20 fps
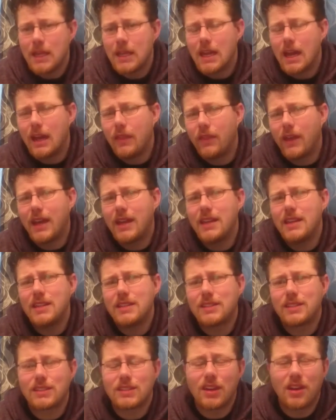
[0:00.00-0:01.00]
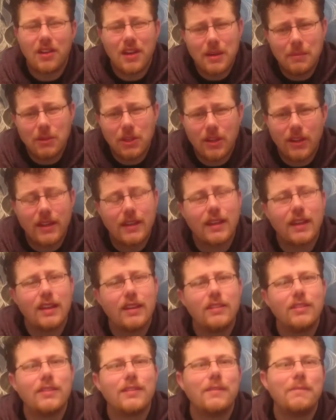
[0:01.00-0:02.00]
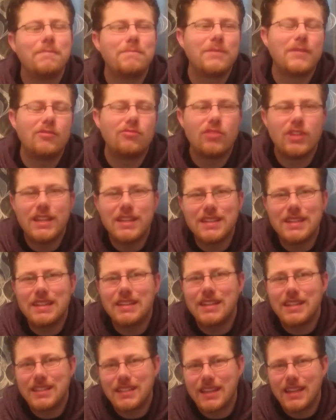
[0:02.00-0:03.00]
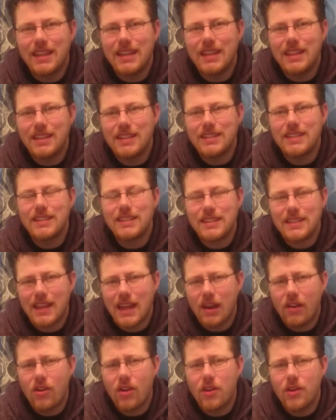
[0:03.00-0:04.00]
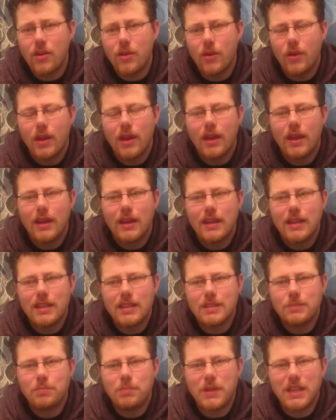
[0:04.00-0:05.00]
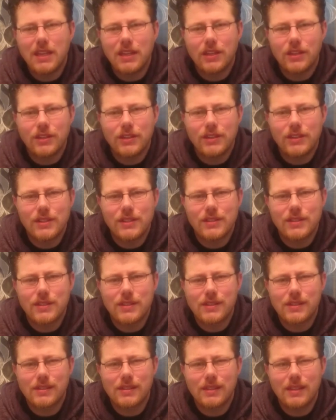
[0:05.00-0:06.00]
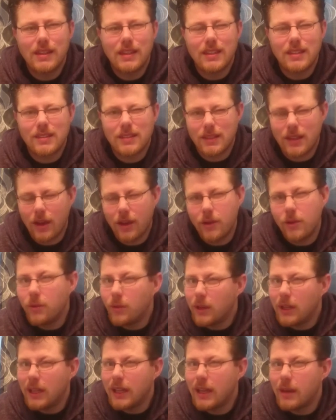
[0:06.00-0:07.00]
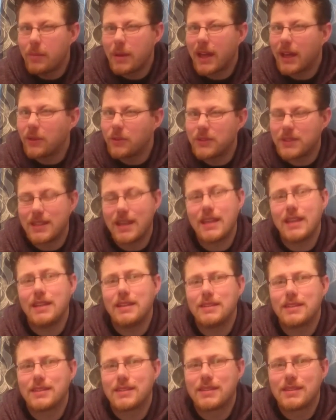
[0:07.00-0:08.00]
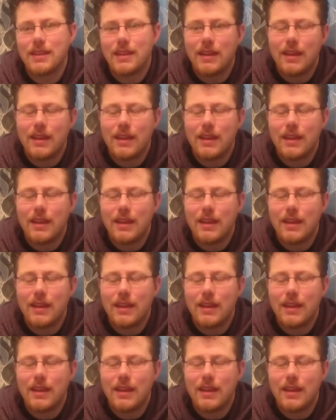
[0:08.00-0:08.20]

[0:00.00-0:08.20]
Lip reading: and that is timeline. And the reason I say this is narrow is because it's only about dates.